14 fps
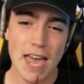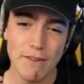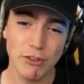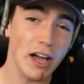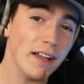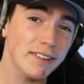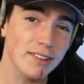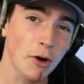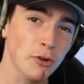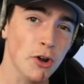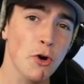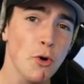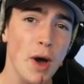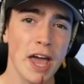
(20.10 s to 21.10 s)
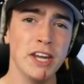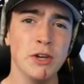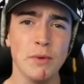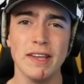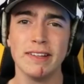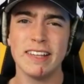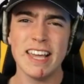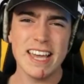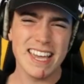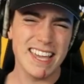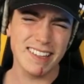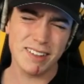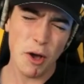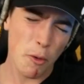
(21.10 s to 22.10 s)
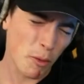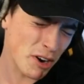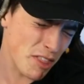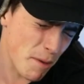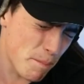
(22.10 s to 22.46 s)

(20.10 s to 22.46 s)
If you guys don't know who Enyu is, he's one of the